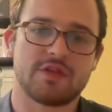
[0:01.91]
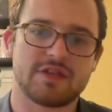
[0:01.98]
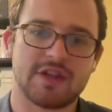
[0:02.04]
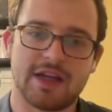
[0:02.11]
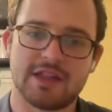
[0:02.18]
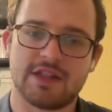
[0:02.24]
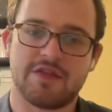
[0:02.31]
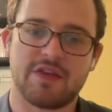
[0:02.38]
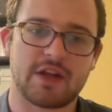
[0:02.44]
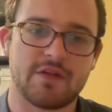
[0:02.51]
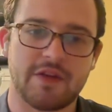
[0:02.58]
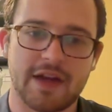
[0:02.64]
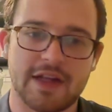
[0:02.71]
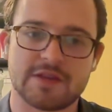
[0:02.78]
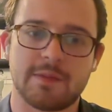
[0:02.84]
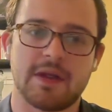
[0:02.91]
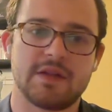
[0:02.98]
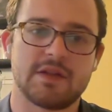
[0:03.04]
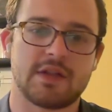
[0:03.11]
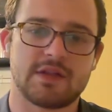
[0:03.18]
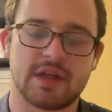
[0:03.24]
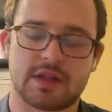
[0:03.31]
scientific
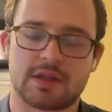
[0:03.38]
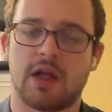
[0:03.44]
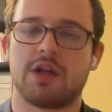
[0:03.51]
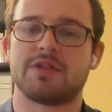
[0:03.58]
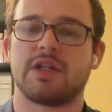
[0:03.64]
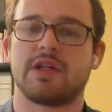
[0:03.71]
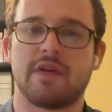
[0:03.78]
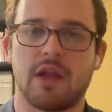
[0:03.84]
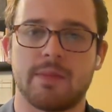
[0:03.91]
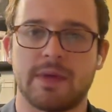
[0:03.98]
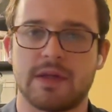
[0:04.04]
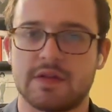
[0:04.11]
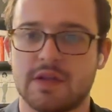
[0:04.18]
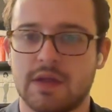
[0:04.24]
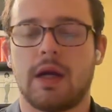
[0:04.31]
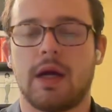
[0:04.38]
advancement and technology development,